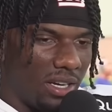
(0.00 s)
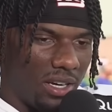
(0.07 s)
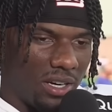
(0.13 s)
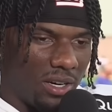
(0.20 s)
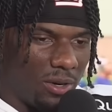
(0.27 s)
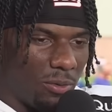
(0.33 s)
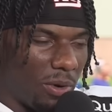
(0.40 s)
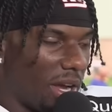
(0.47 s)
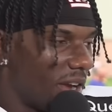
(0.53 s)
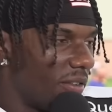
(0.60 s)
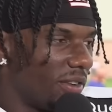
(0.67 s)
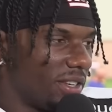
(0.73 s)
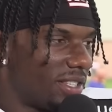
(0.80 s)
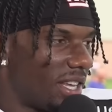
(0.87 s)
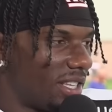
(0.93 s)
Um,
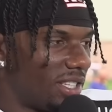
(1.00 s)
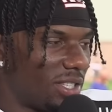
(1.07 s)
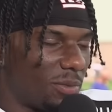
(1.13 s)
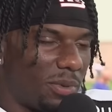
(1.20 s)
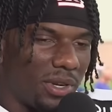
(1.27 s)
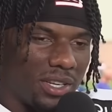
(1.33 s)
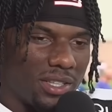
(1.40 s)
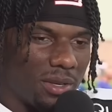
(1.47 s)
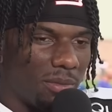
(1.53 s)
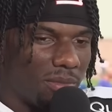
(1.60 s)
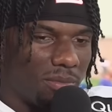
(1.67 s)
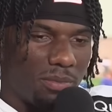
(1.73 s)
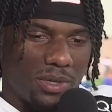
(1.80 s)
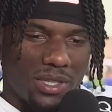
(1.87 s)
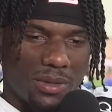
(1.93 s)
wherever it's at, just put it the,
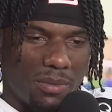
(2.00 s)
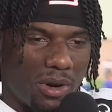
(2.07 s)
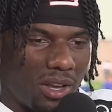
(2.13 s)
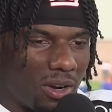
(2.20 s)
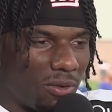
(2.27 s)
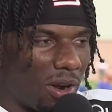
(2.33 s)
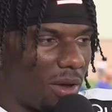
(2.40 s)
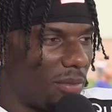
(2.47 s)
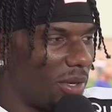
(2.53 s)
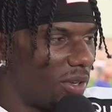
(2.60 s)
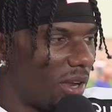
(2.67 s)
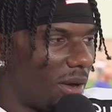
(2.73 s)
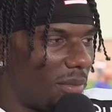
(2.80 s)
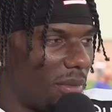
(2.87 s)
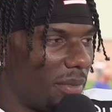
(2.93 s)
put the ball around me.
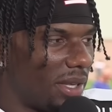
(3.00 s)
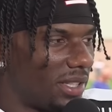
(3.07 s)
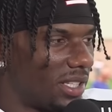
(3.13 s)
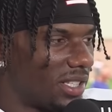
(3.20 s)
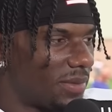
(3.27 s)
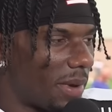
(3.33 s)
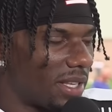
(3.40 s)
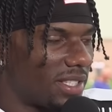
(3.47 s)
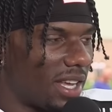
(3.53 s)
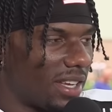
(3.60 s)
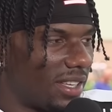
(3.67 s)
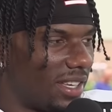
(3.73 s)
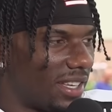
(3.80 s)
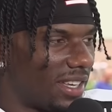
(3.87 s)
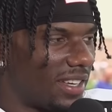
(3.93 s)
You know, I'm gonna make this
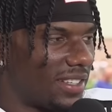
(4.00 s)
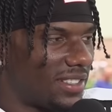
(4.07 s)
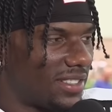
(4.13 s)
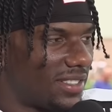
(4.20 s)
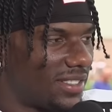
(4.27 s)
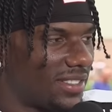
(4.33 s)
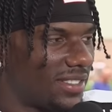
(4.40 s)
spectacular catch.